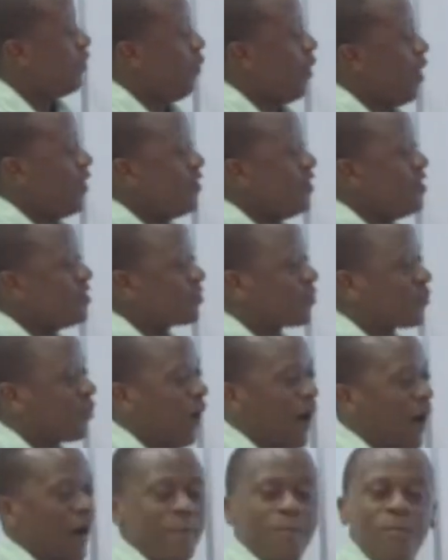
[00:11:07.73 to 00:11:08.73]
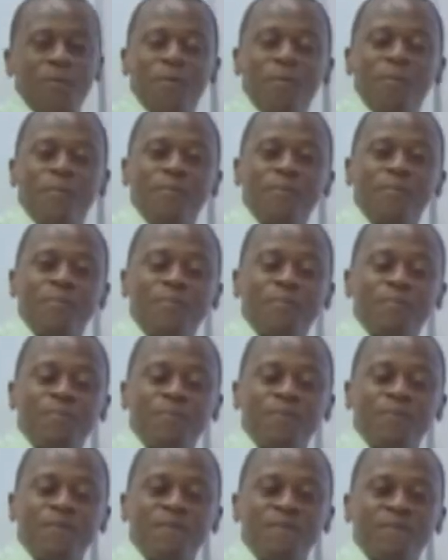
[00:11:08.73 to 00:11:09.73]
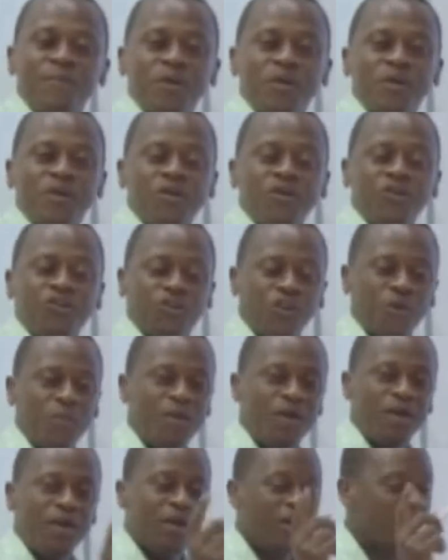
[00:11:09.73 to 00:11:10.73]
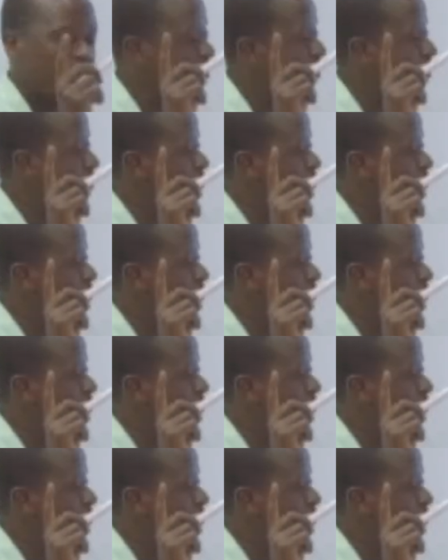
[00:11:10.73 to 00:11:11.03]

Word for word: the word describe should be